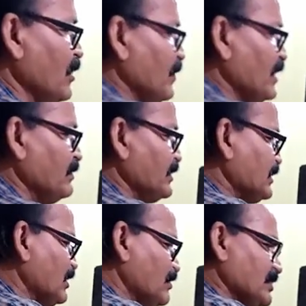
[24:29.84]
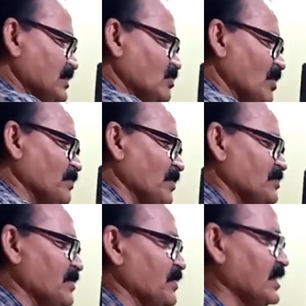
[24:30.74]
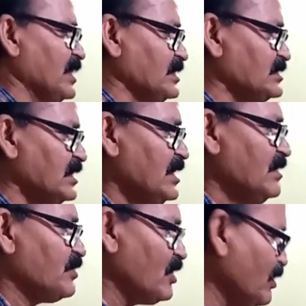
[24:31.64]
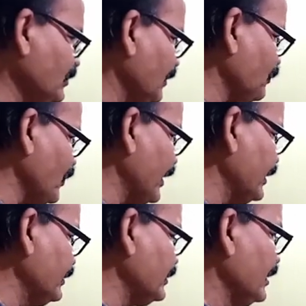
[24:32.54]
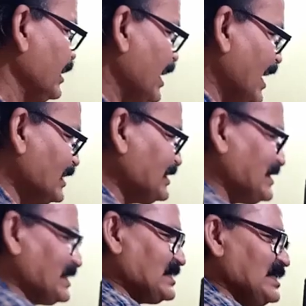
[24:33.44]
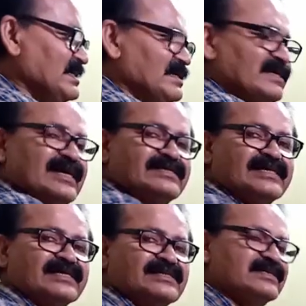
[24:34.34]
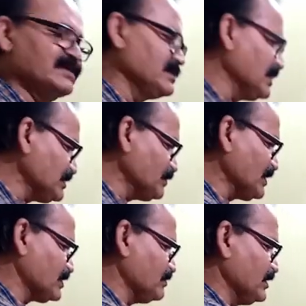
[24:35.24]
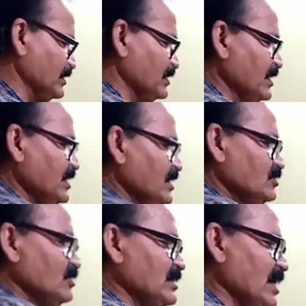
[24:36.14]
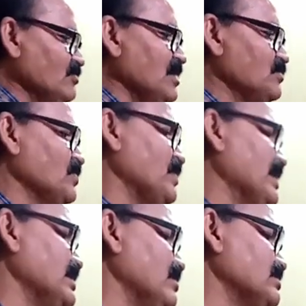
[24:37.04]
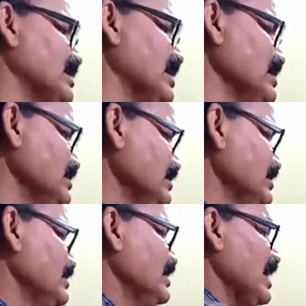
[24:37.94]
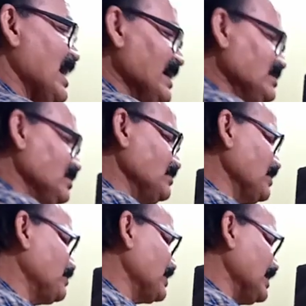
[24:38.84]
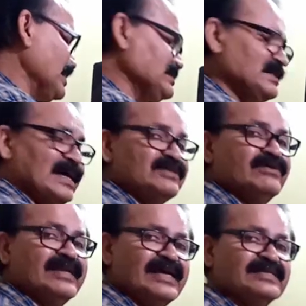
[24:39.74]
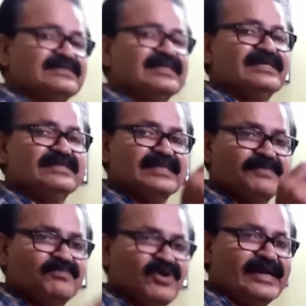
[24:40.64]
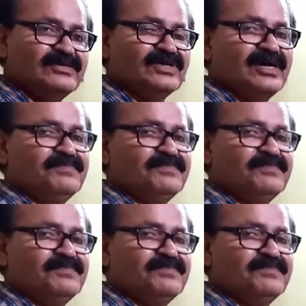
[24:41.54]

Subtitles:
elevation of the top of the pillars from the point are 60 degree and 30 degree respectively. So now you have to find out the height of the pillars as well as the point